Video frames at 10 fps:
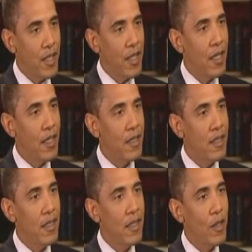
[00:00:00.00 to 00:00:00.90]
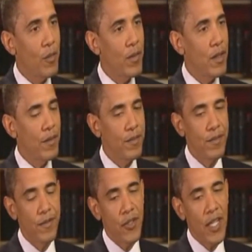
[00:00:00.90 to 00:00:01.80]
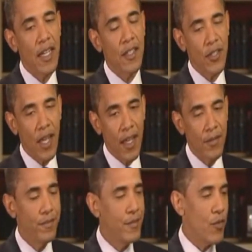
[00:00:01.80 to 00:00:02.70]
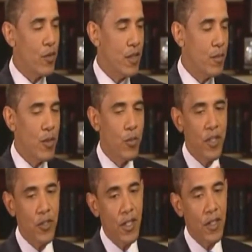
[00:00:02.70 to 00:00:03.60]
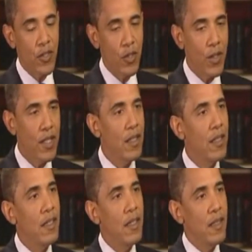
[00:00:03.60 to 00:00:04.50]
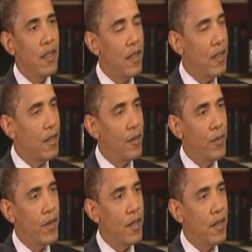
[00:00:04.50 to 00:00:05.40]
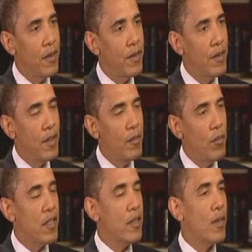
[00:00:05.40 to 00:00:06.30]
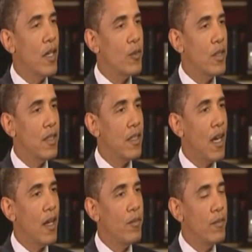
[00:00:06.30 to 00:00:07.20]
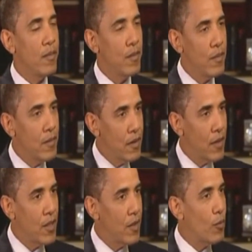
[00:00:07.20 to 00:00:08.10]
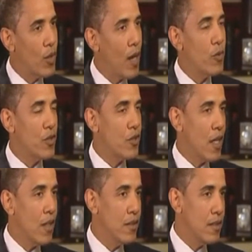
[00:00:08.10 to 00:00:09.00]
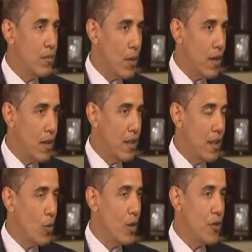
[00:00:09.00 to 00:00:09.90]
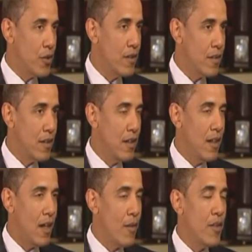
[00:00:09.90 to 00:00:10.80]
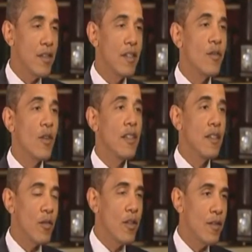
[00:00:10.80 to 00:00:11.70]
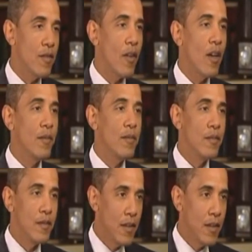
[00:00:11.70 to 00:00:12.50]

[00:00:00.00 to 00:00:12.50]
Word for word: And, you know, uh, setting aside differences between Shia and Sunni, uh, the Muslim country that I lived in when I was a child, uh, Indonesia, obviously is very different from